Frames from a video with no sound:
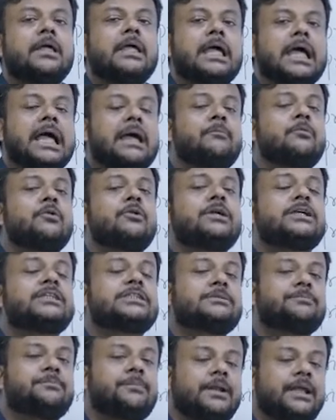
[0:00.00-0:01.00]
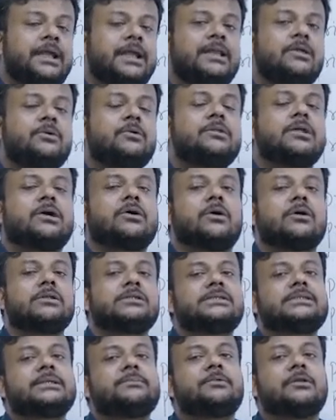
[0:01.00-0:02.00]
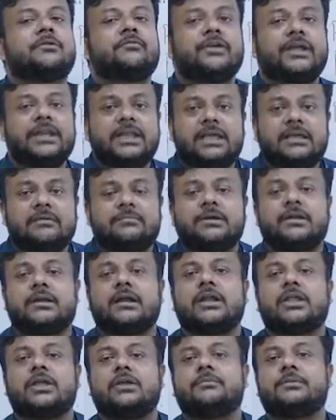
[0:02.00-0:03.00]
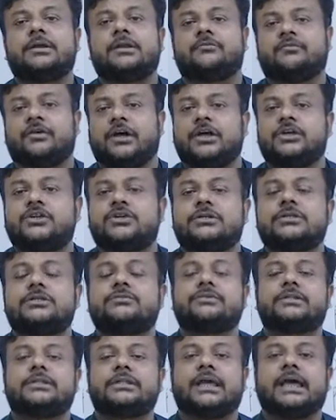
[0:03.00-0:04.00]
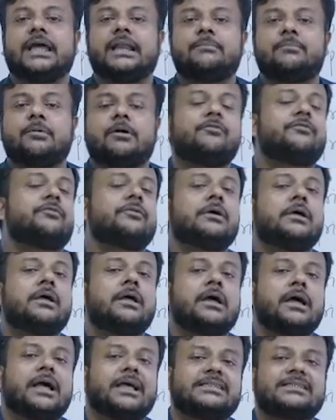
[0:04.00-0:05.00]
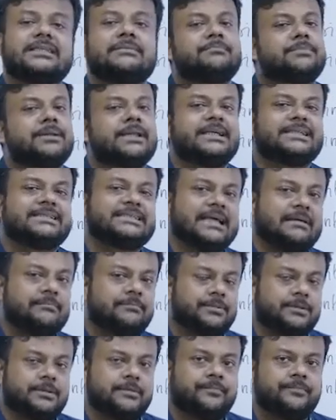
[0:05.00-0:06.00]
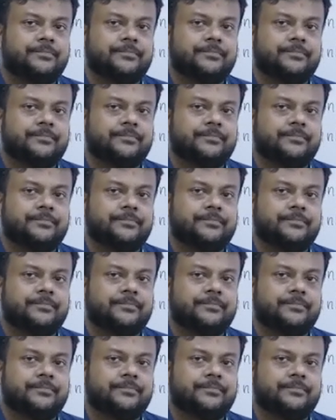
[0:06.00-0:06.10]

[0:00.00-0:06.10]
I'm going to explain you the concept of variable argument functions with the help of a simple example.